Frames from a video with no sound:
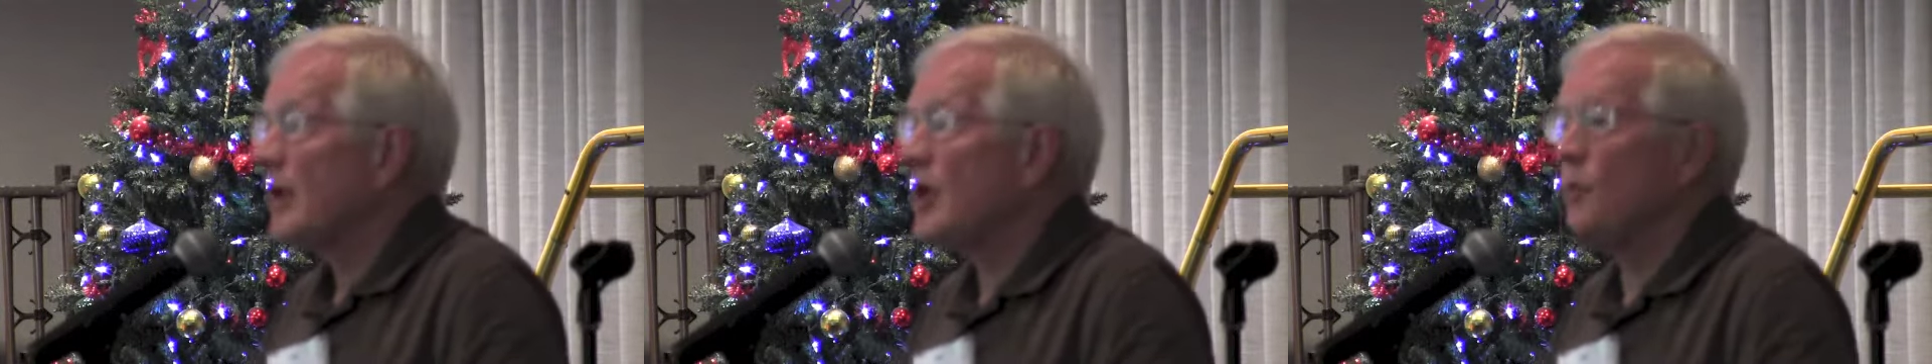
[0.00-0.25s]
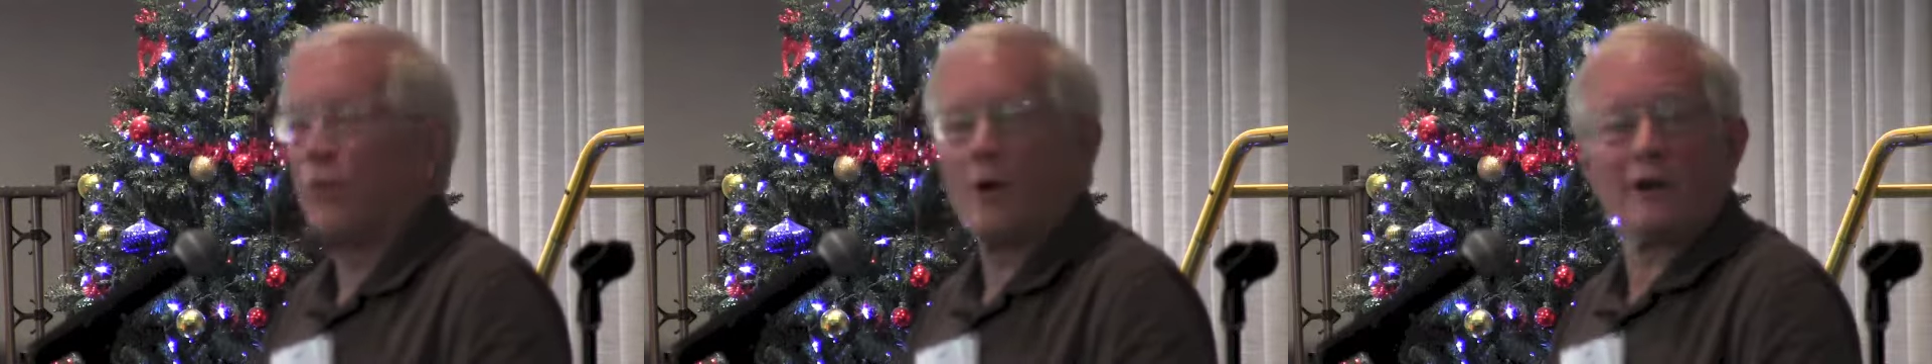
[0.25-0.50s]

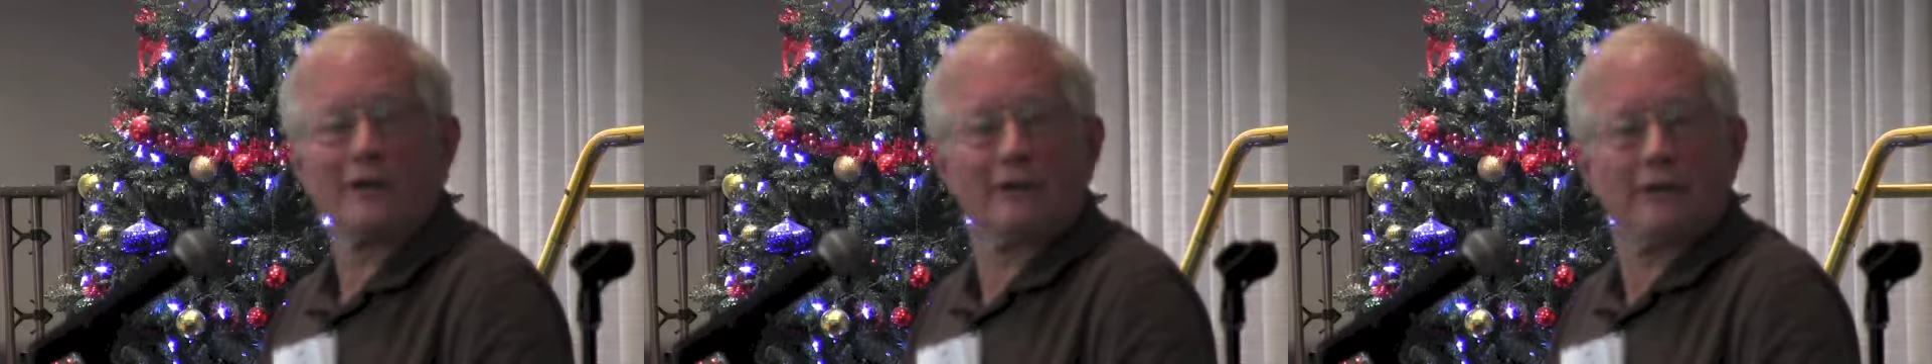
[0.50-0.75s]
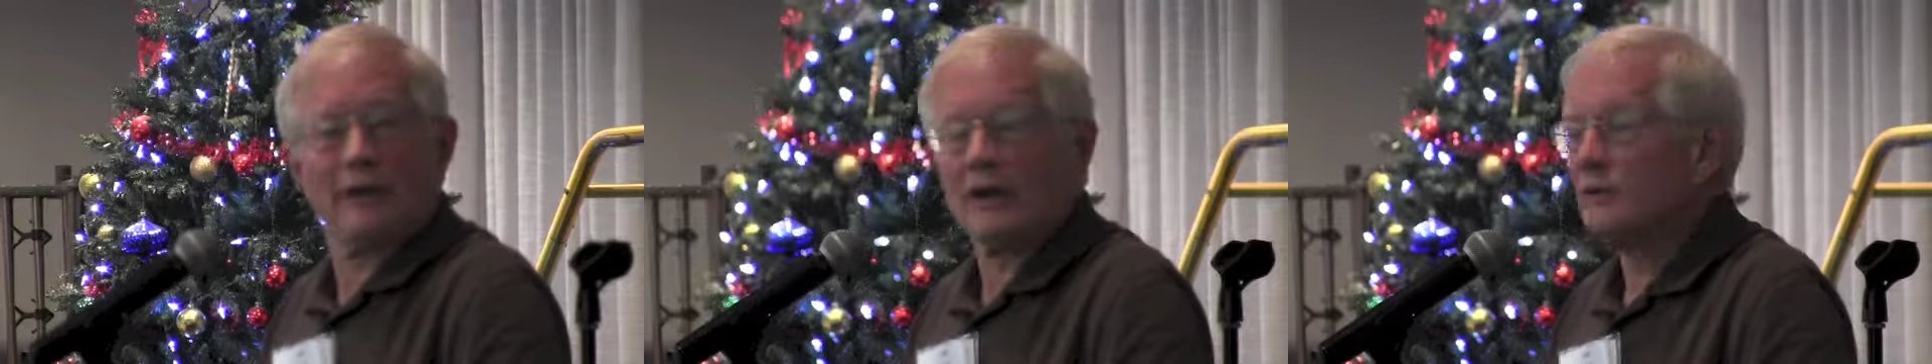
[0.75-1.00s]
he worked
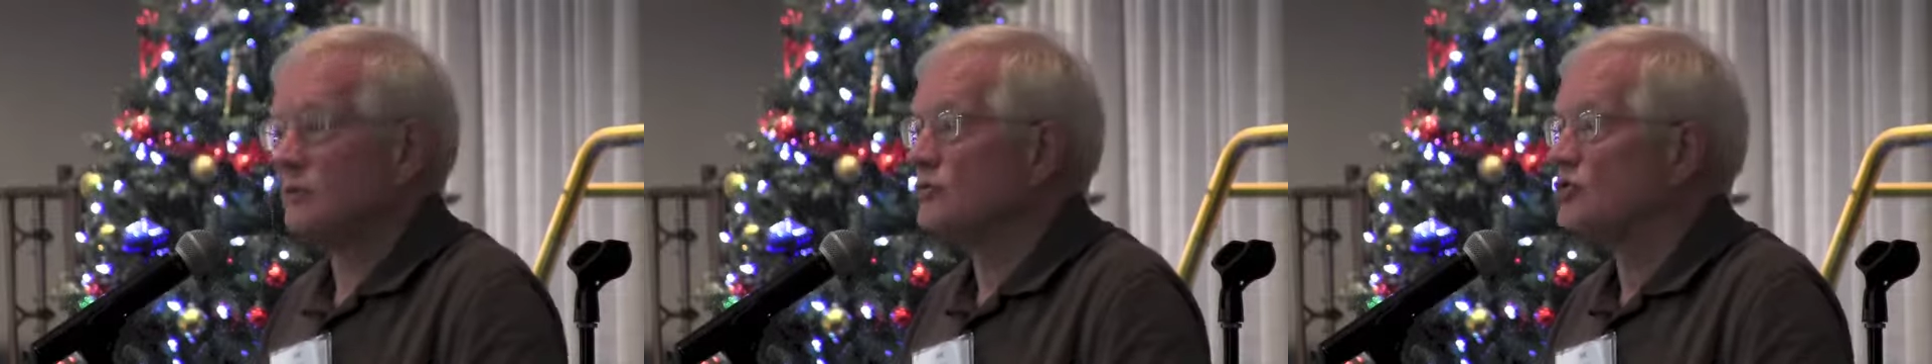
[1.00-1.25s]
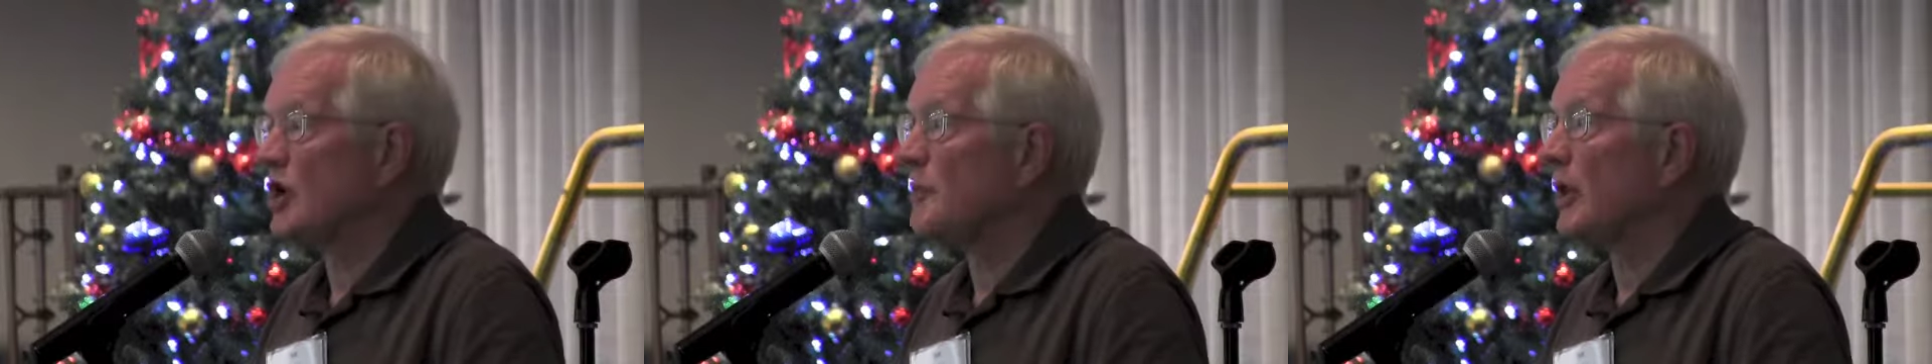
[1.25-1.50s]
at
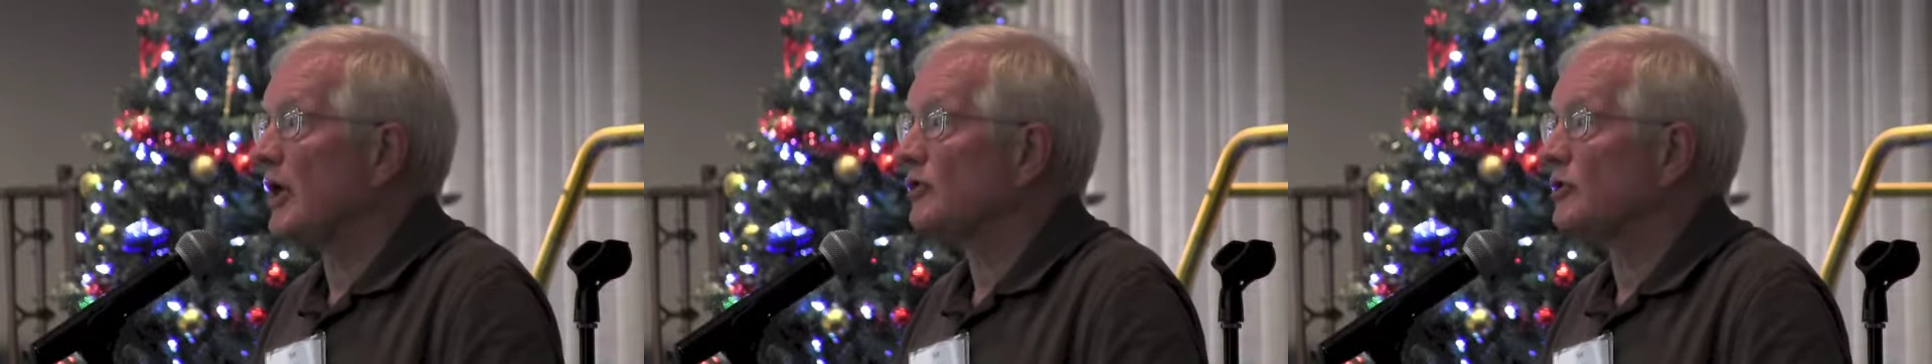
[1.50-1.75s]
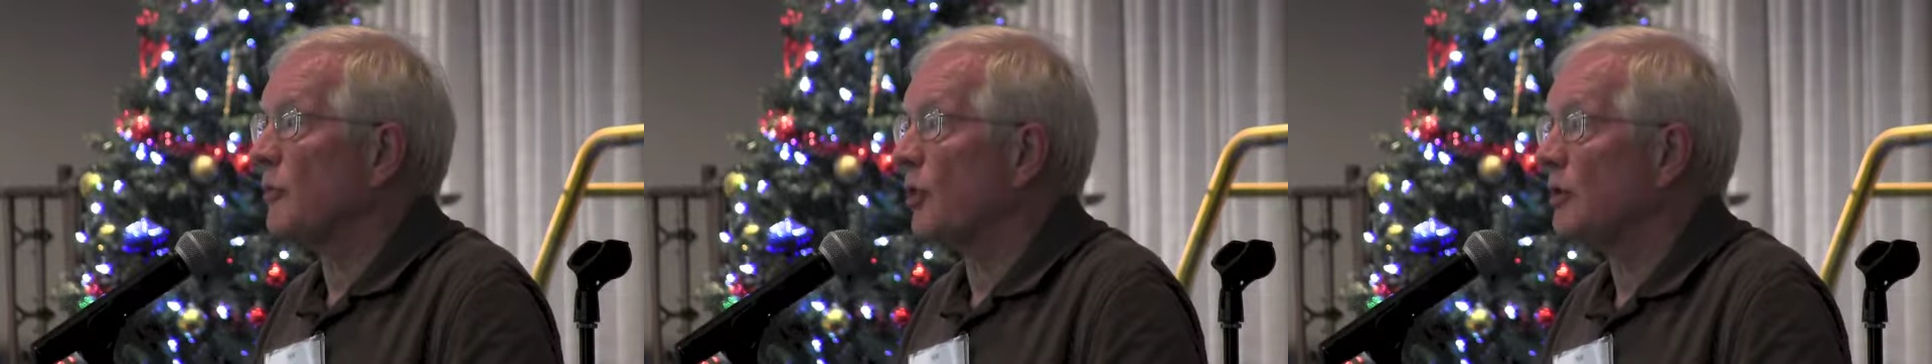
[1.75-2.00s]
GM
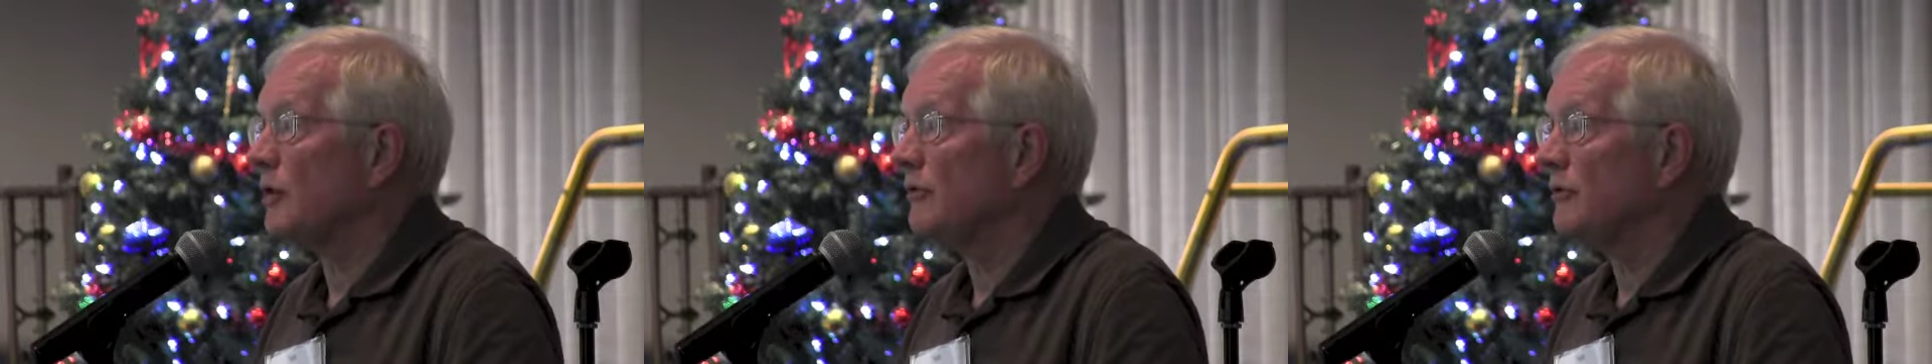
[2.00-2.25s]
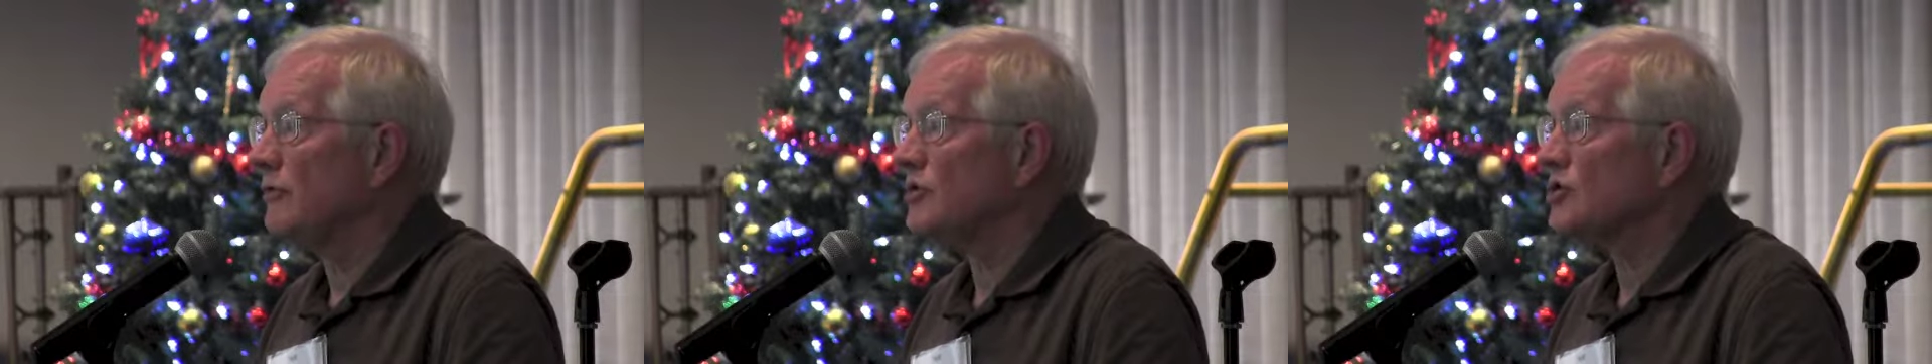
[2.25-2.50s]

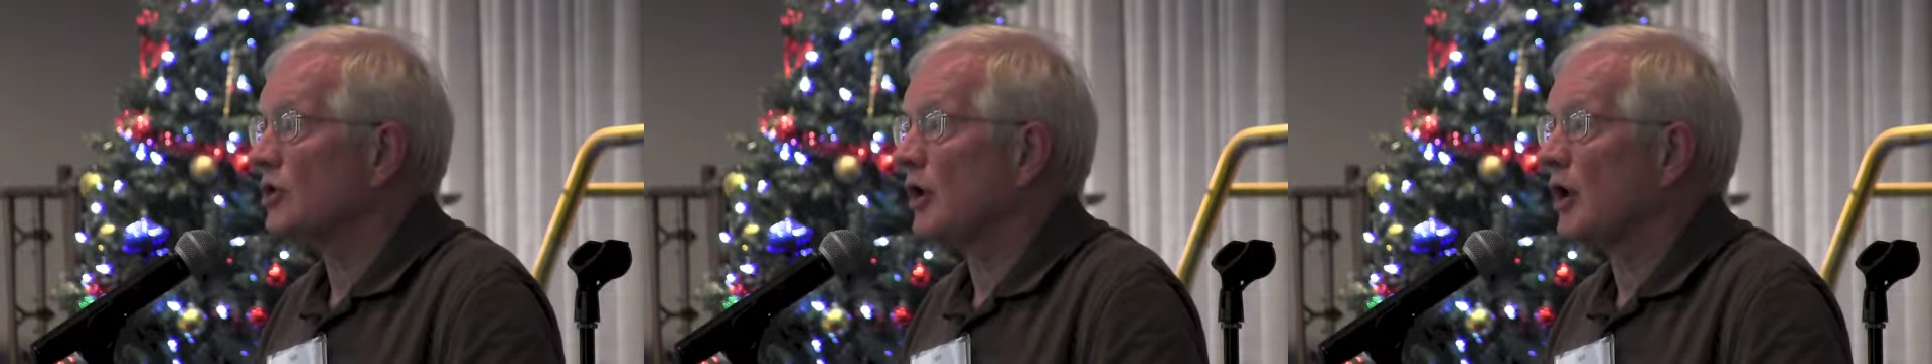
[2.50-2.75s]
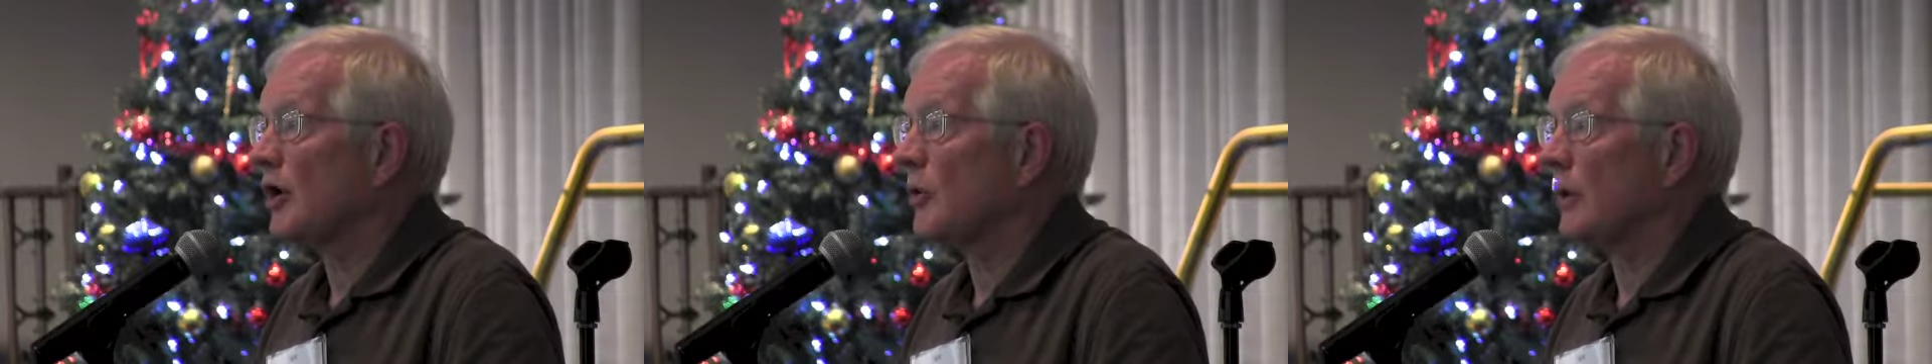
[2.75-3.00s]
Electromotive in the
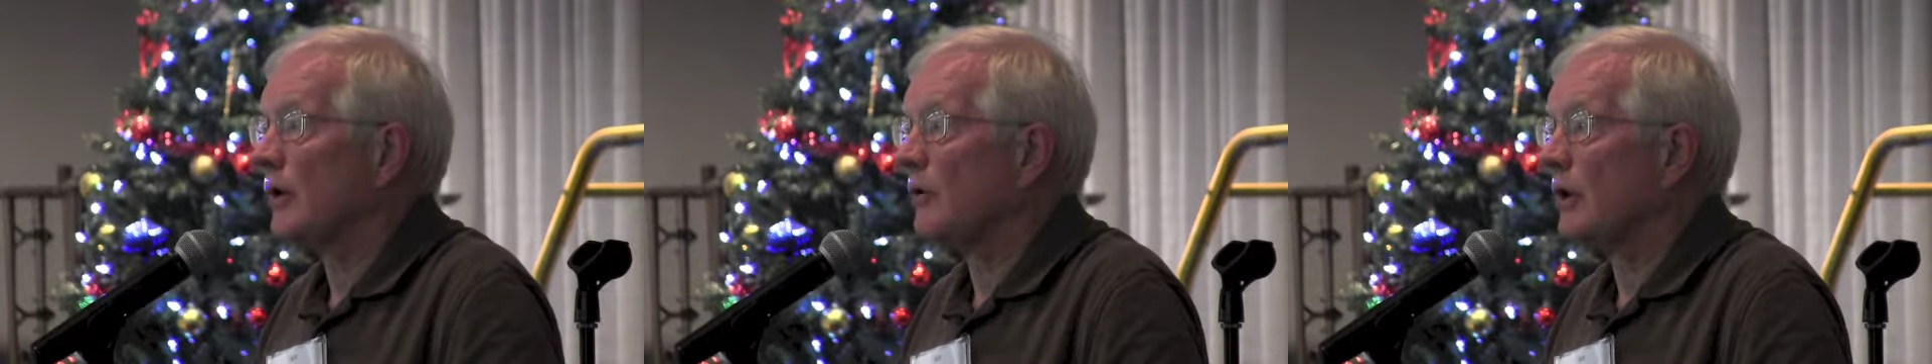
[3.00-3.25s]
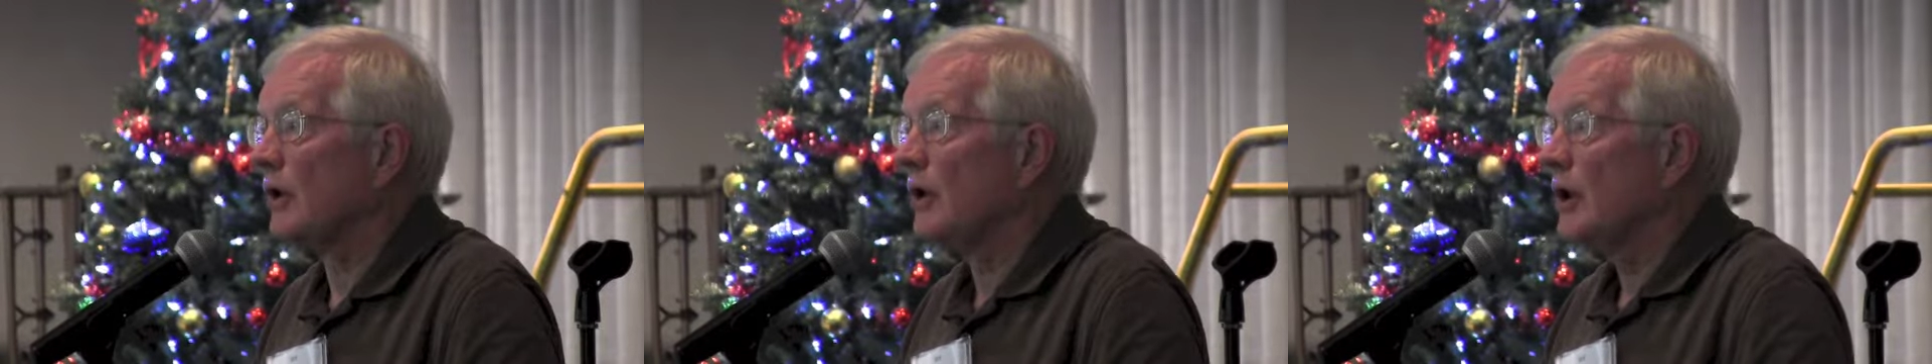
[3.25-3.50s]
Chicago
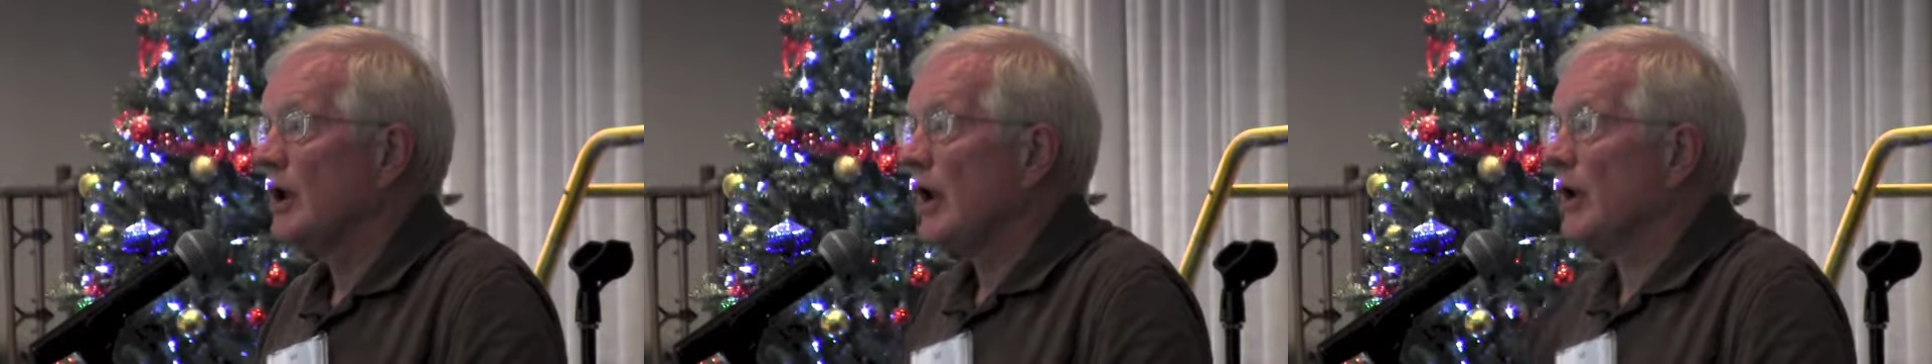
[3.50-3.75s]
area,